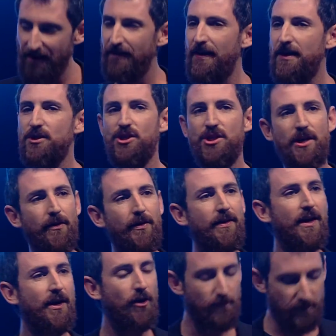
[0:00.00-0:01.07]
then sharing
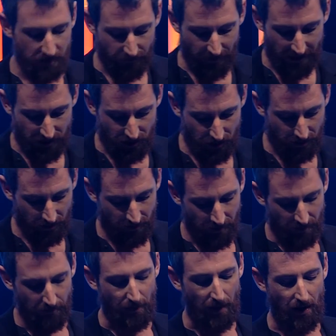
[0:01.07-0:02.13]
that observation
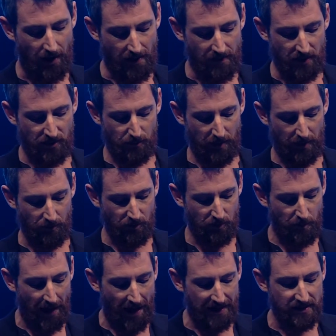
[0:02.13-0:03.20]
behind those people's
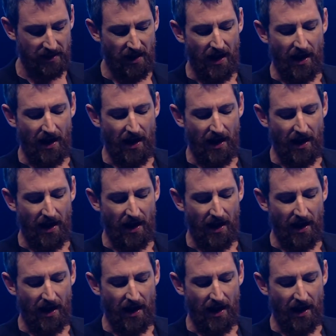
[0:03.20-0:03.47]
backs.